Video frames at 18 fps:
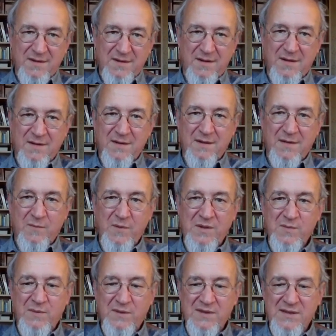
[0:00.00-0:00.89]
And
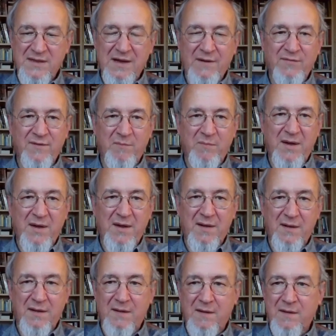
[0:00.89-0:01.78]
which was staffed
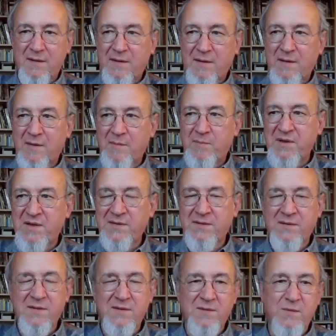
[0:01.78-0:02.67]
by uh, eh,
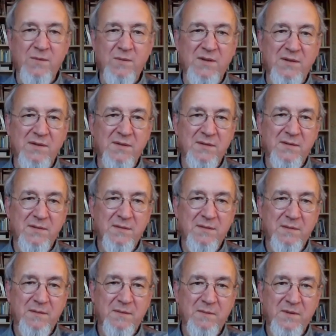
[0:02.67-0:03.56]
PhD students
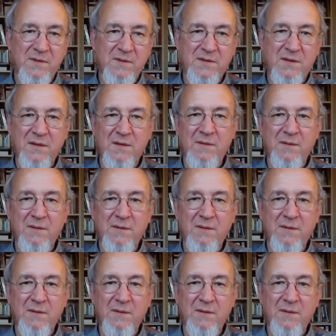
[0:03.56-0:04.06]
which did